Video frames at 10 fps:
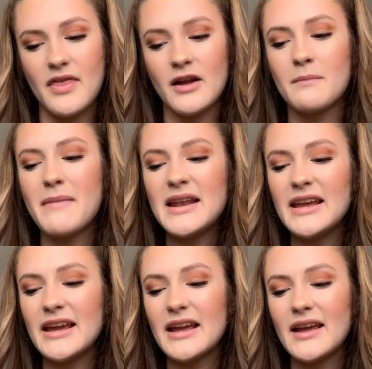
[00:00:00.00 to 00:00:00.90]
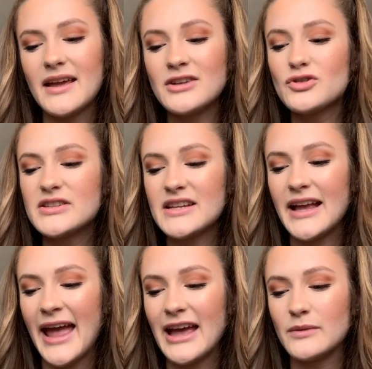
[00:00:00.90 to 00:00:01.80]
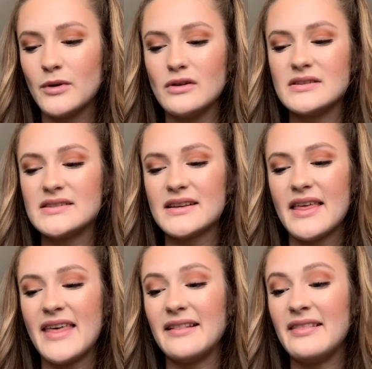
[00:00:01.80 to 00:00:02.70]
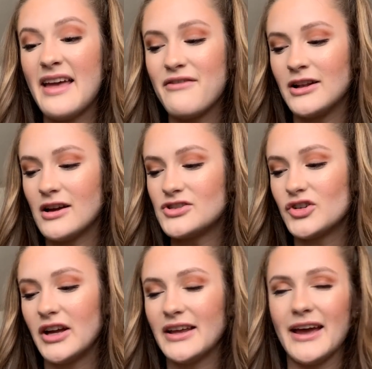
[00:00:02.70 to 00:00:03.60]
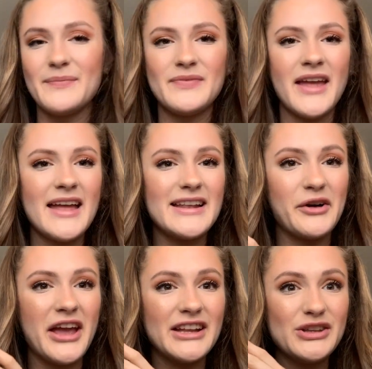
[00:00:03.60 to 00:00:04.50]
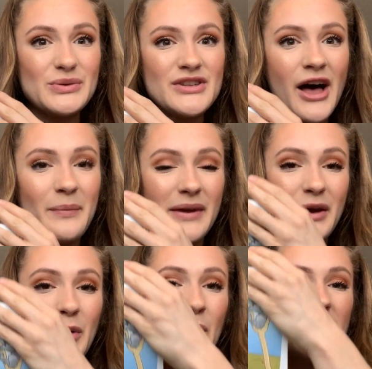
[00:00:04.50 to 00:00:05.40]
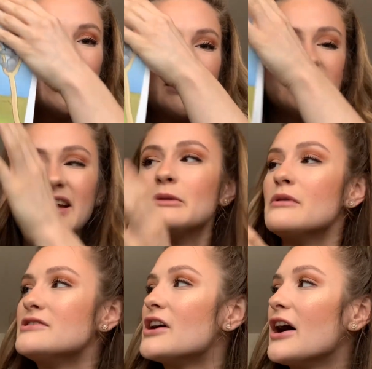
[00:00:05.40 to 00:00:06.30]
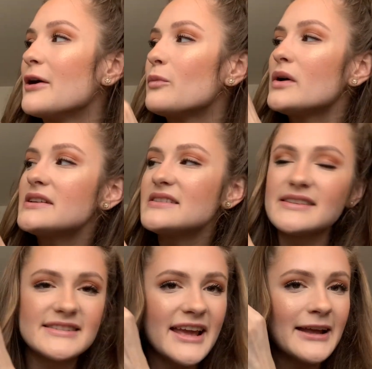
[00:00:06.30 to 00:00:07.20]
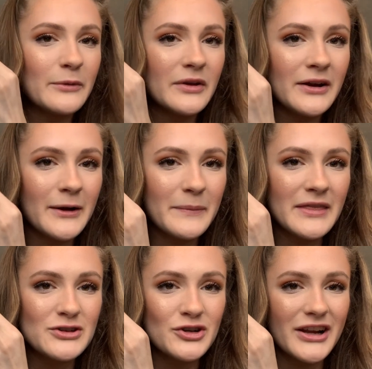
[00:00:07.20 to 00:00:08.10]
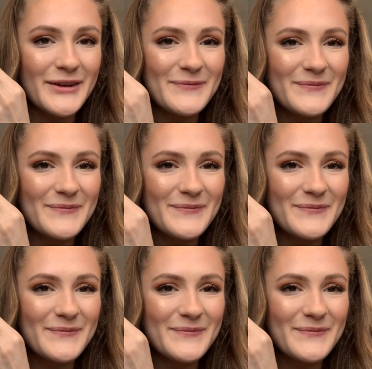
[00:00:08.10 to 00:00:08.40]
there are many interesting animals that live in Australia. Now, can you tell me what these animals are? What is this animal here up in the tree?